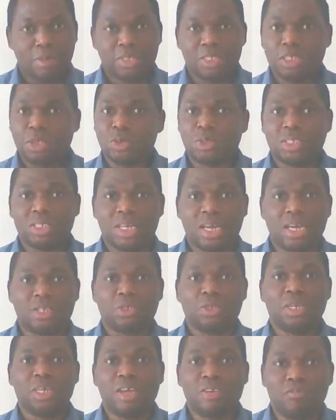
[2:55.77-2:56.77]
But this was
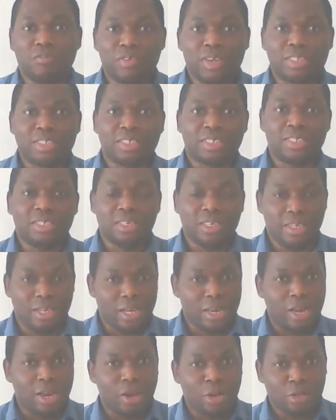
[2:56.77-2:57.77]
actually
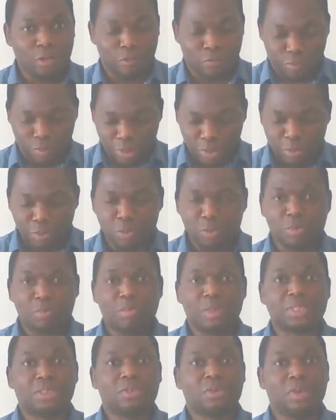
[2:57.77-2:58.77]
affecting a lot of
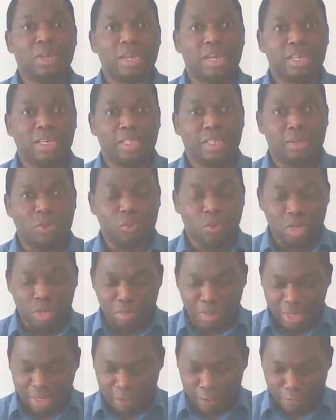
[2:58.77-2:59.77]
people, particularly the
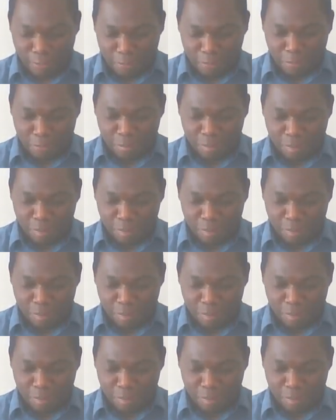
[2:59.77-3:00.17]
women.